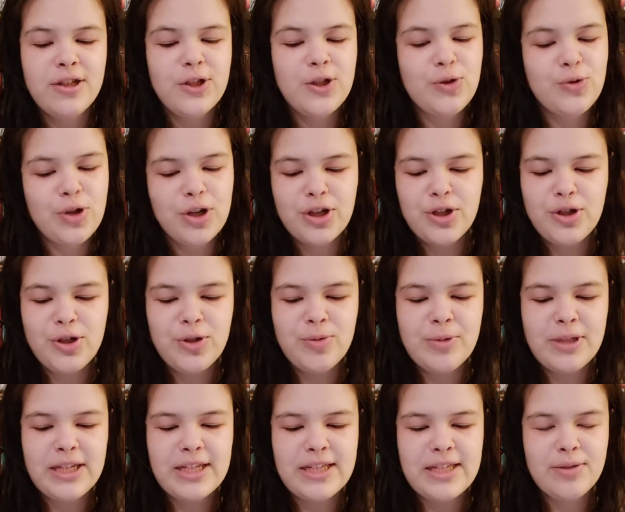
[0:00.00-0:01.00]
structured,
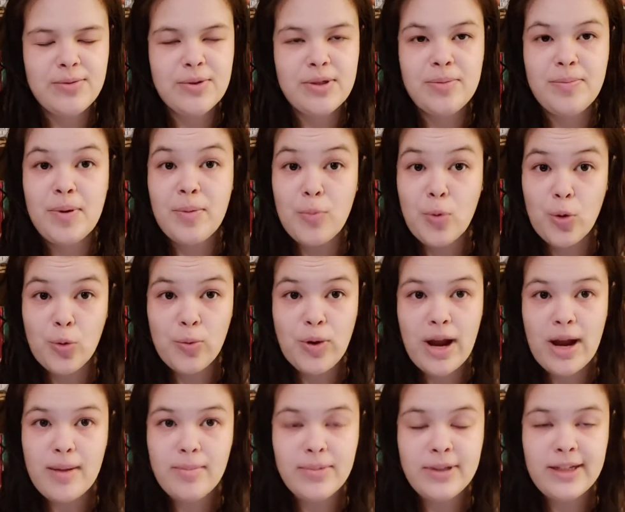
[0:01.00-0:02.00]
because this was a bit more
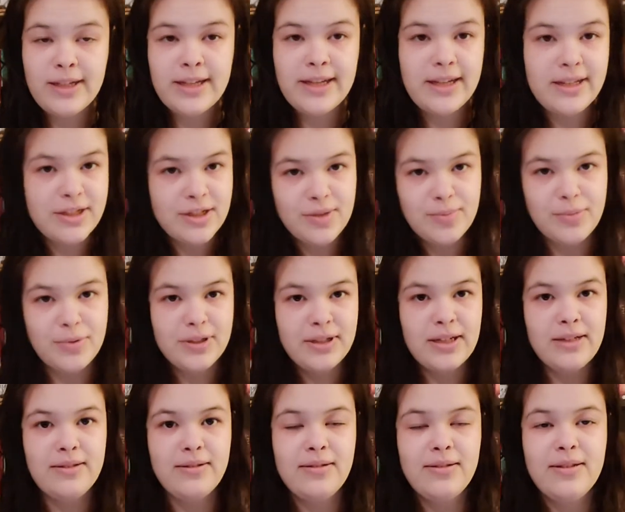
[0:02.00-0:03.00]
rambly and I just put
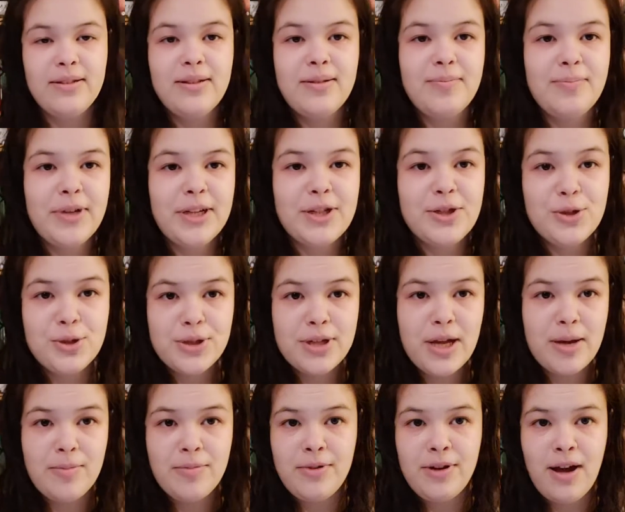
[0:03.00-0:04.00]
pictures
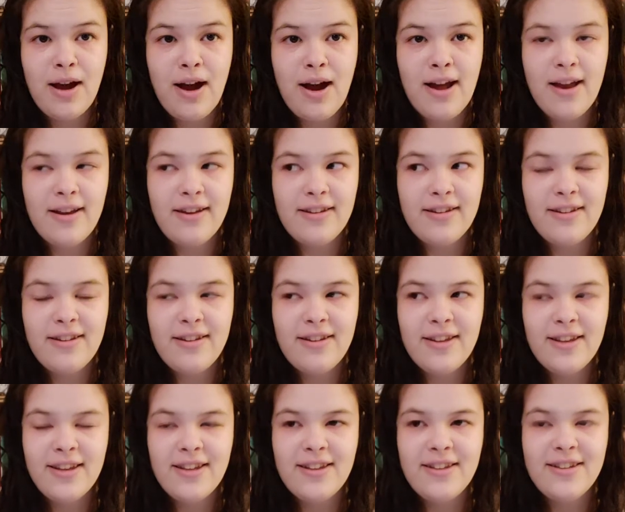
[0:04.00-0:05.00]
up, not
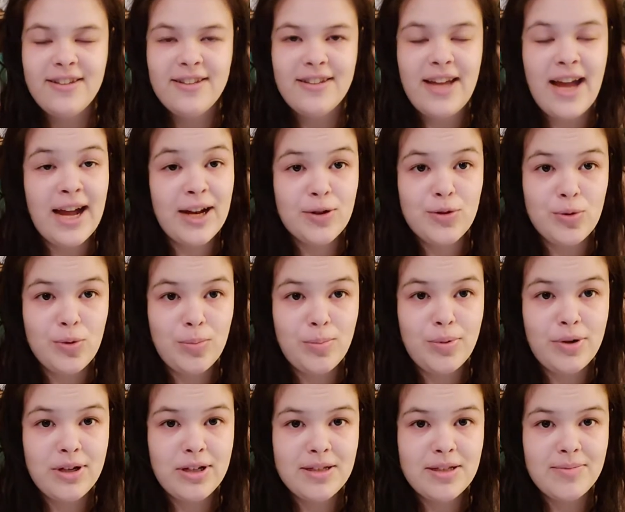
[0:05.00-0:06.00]
actual
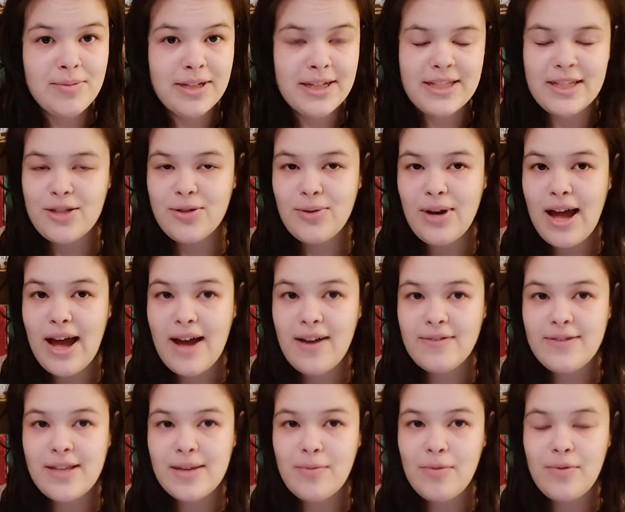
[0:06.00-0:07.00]
books, because I don't
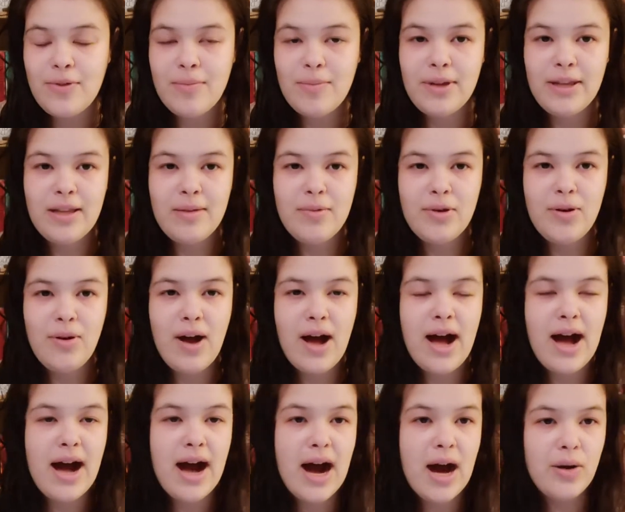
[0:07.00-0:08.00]
have some of them. But let me know
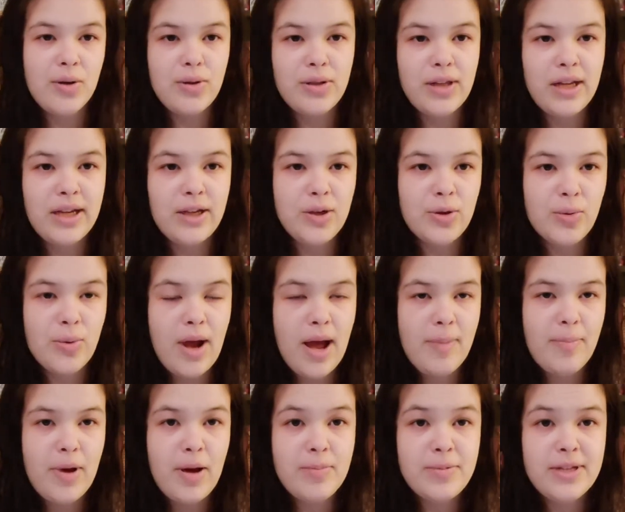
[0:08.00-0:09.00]
how you like your
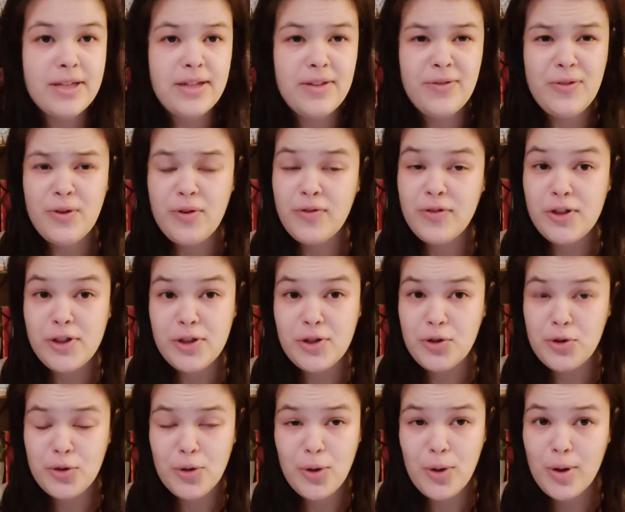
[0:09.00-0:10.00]
wrap-ups and if you even
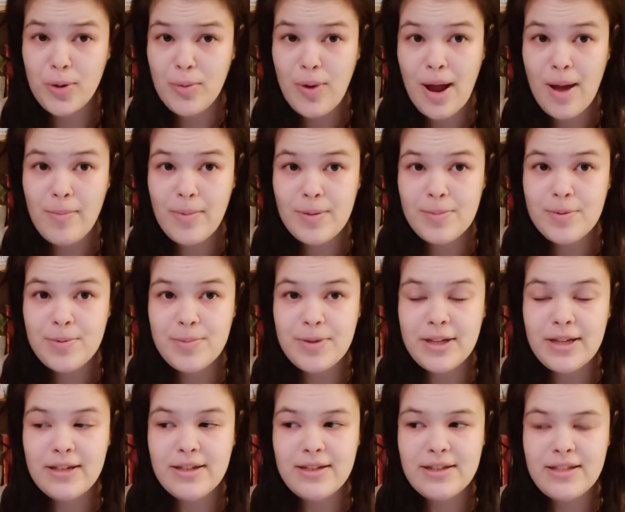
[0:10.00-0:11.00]
enjoy wrap-ups,
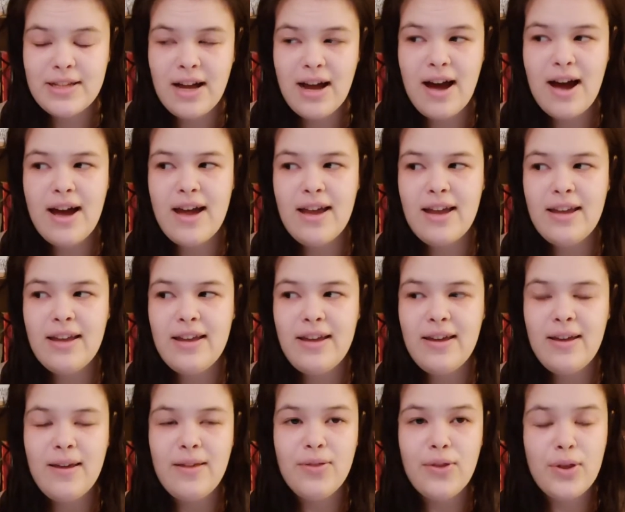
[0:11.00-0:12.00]
because I
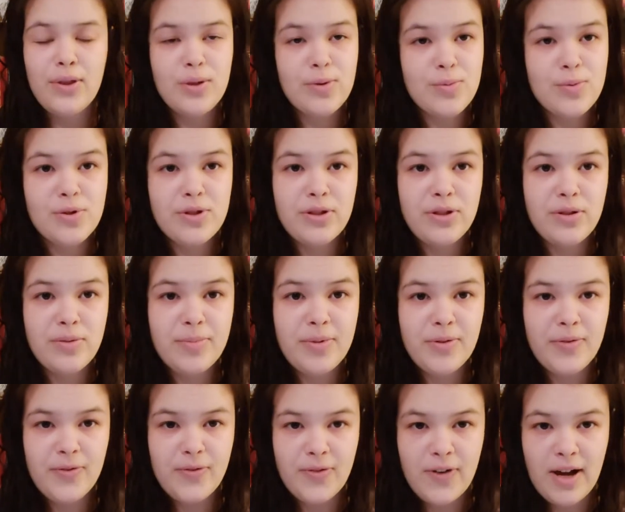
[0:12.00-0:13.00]
thought this was a little
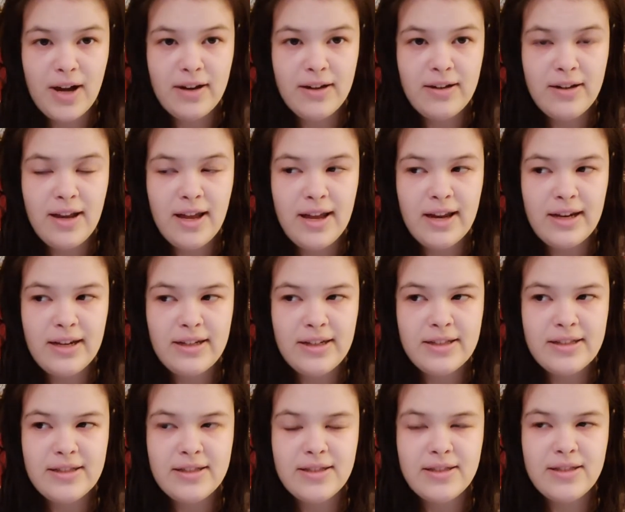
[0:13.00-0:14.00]
bit fun, and
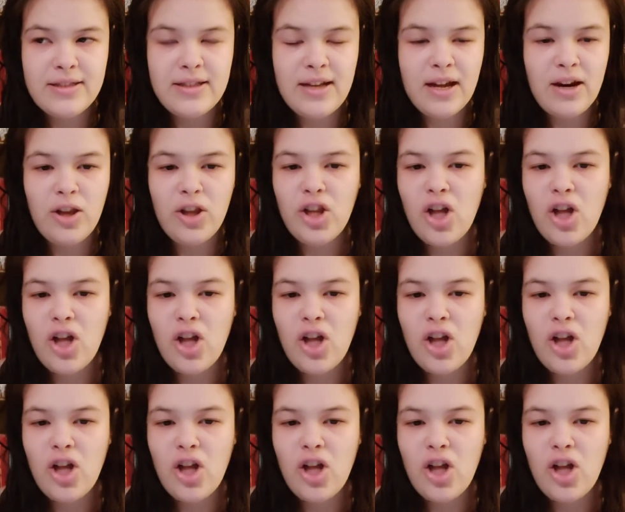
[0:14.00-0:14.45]
it's not a